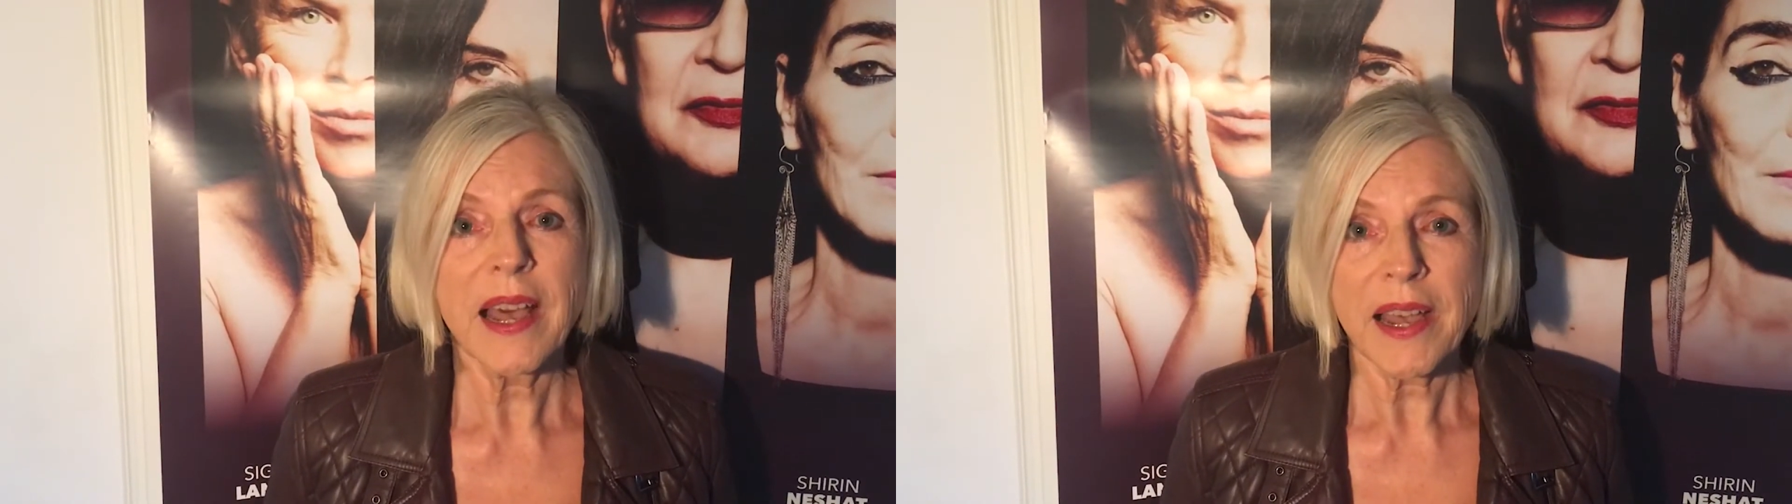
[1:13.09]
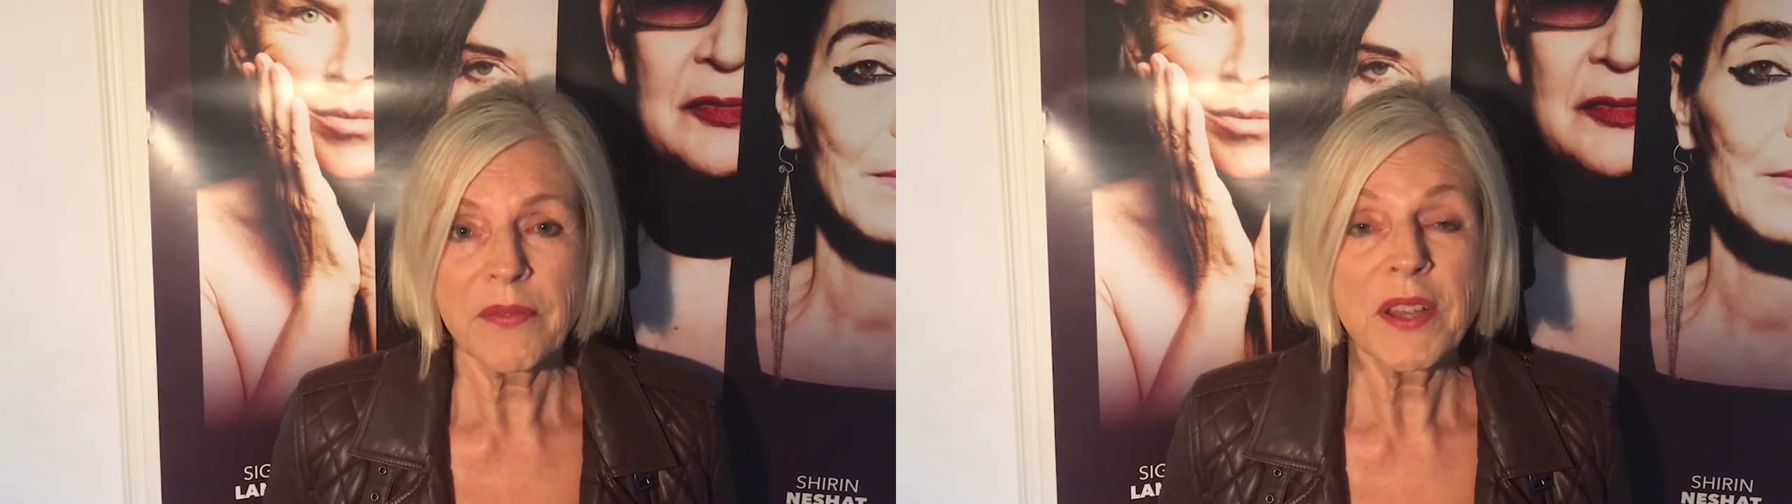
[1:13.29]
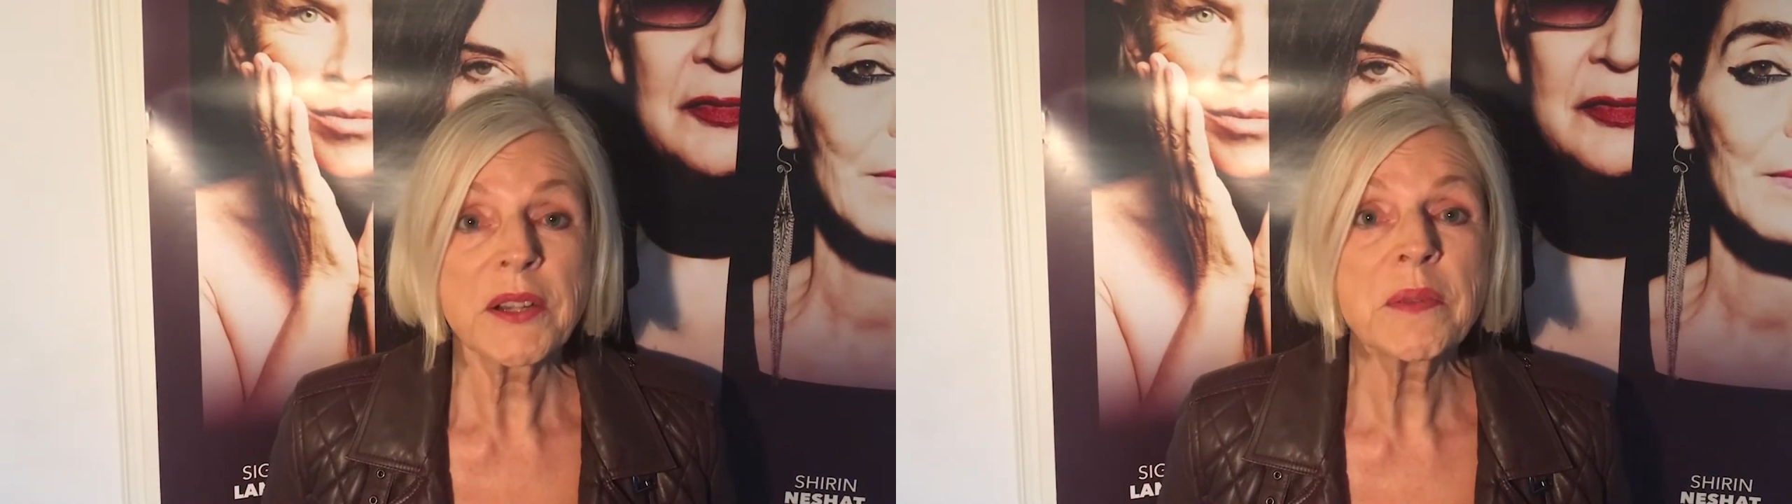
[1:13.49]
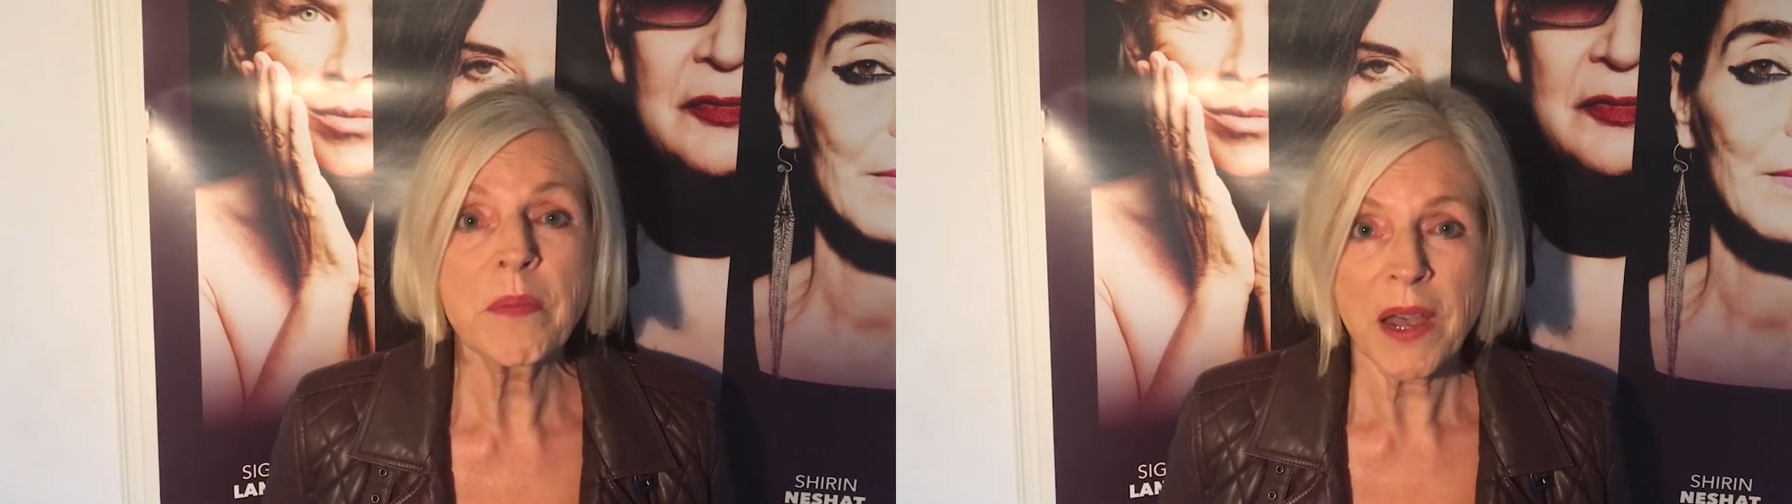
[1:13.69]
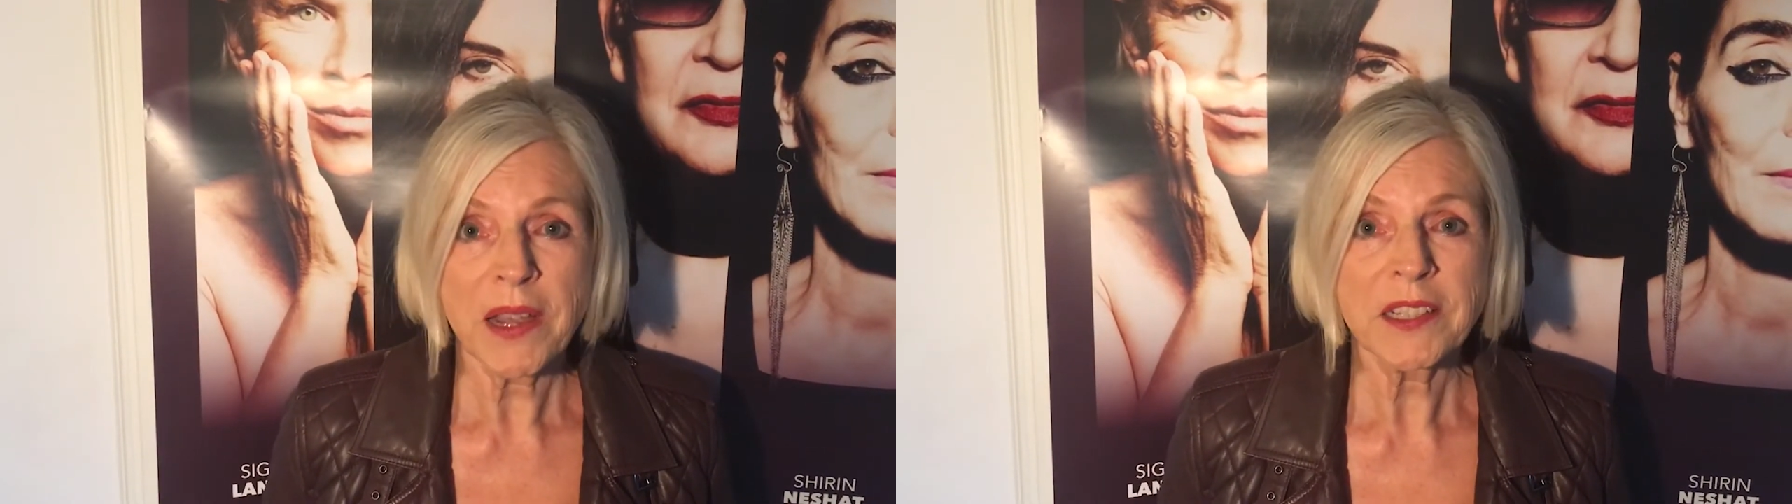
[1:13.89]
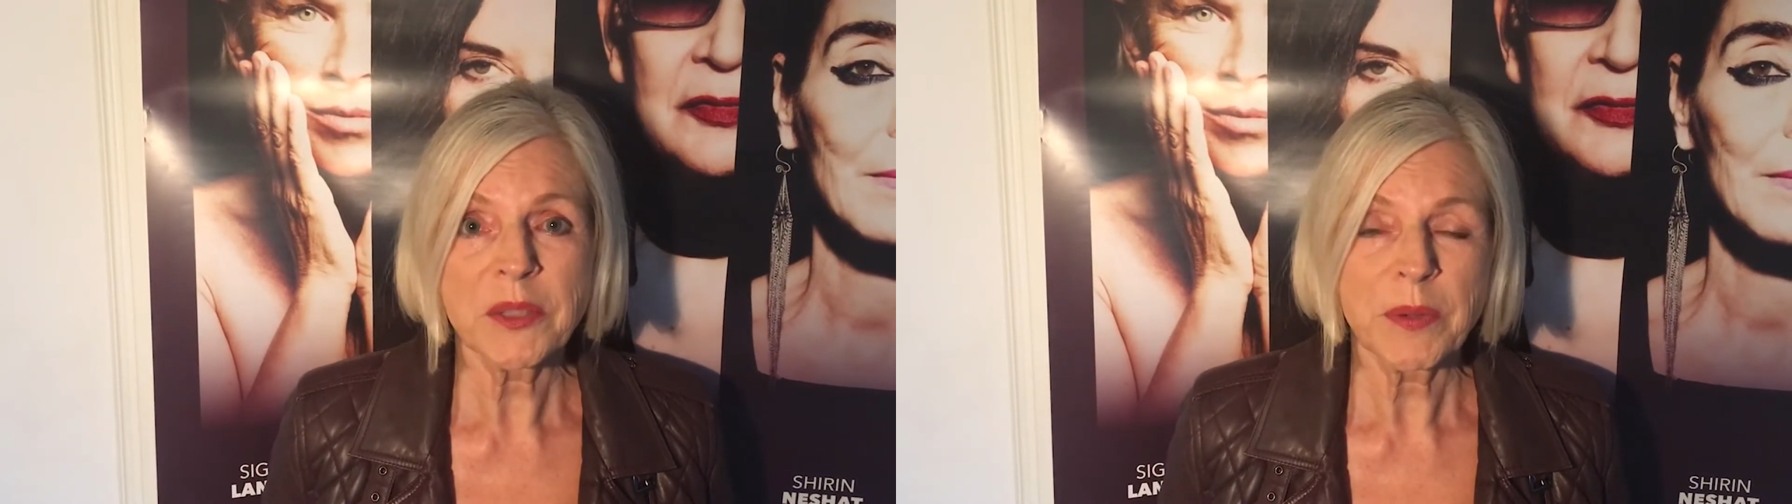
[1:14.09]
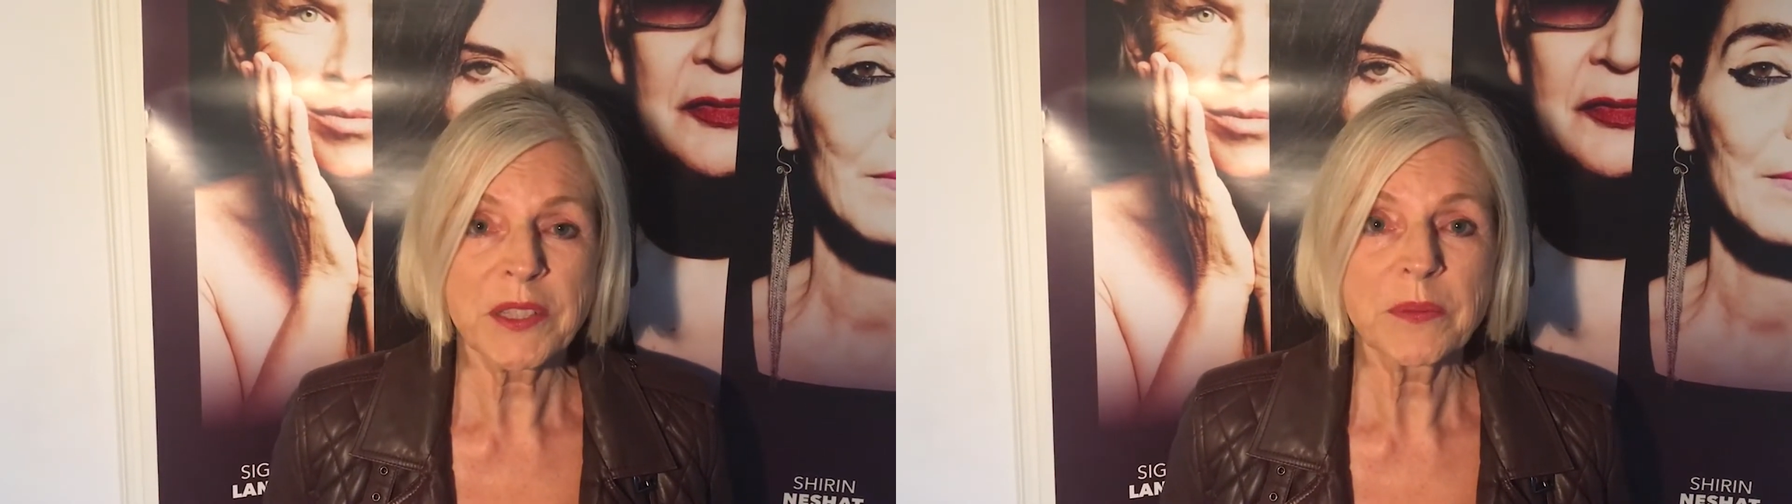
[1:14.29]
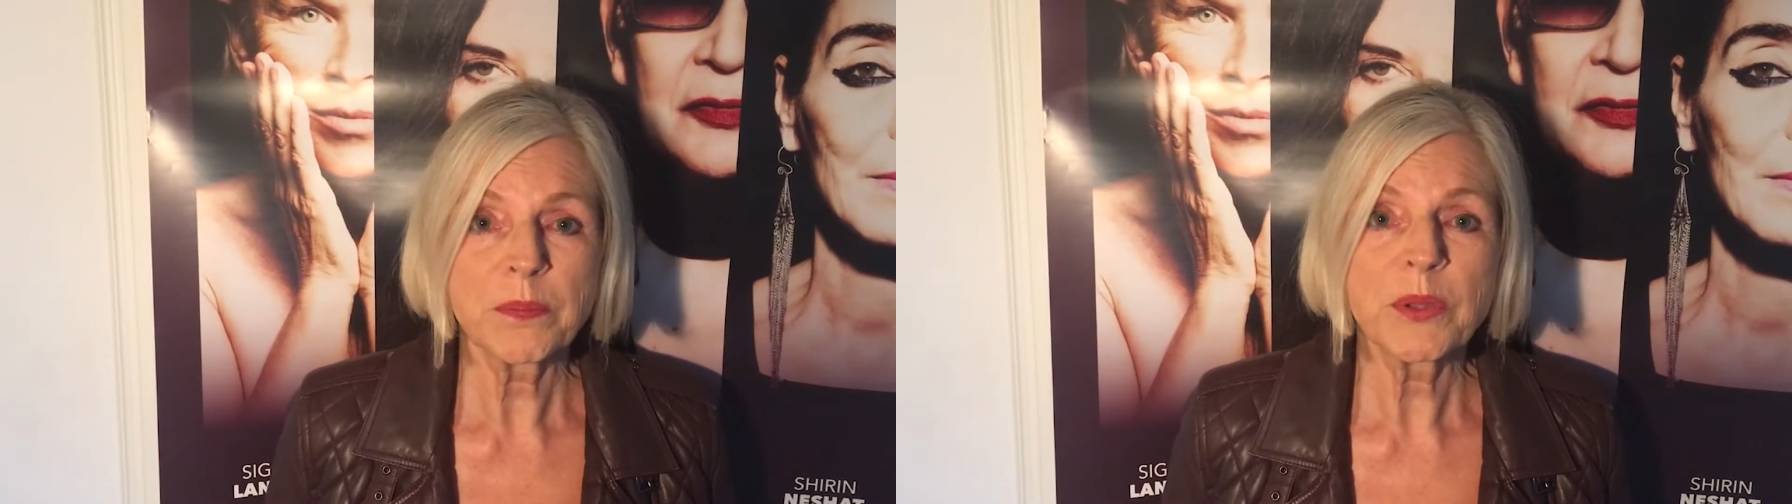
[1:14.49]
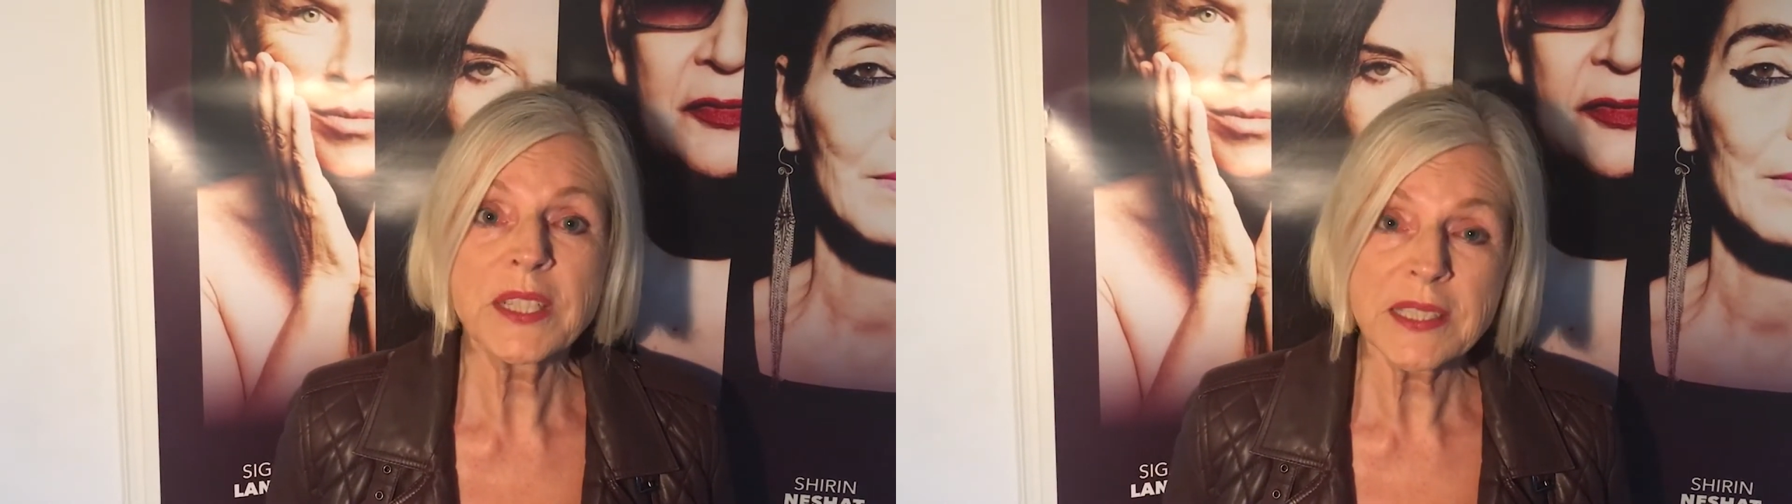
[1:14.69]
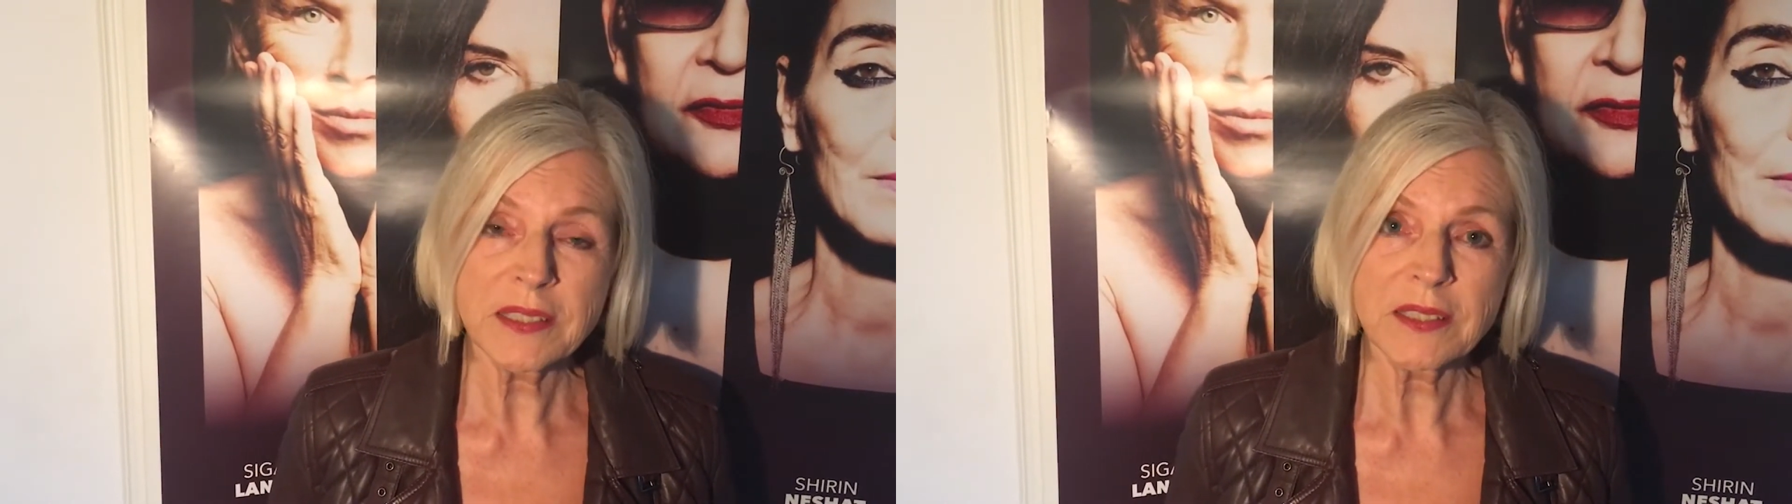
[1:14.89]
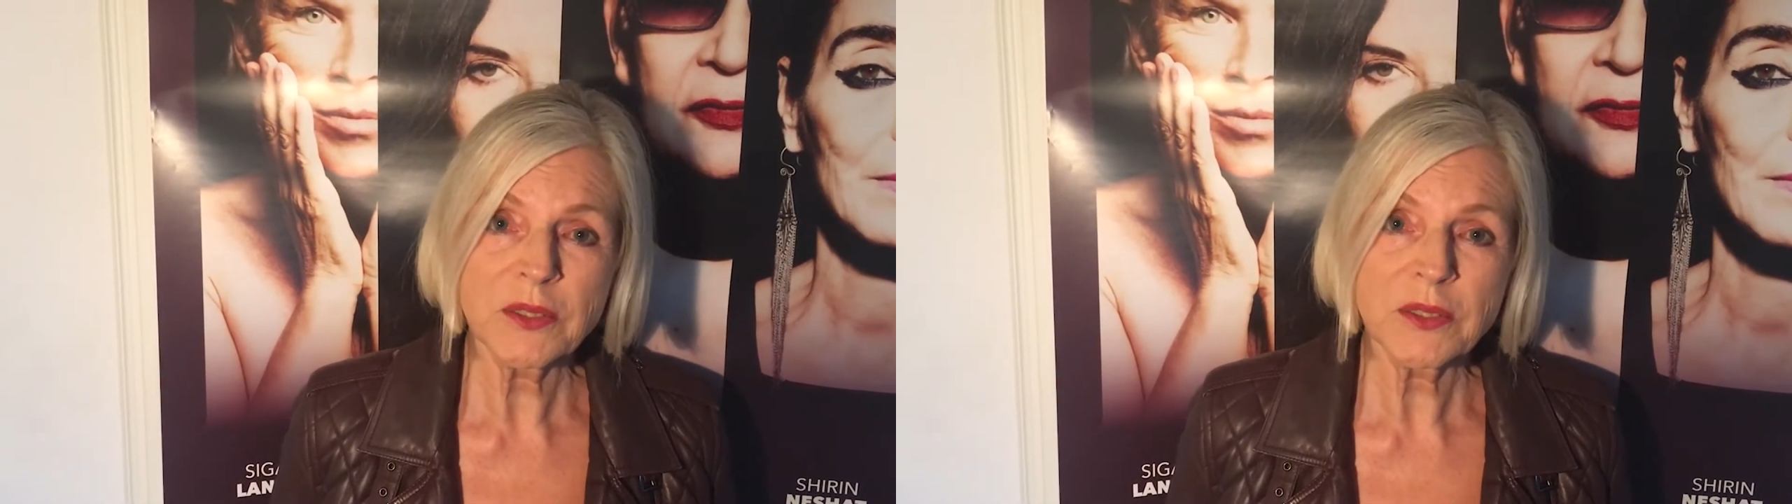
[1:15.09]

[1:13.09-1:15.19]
are very marked by the political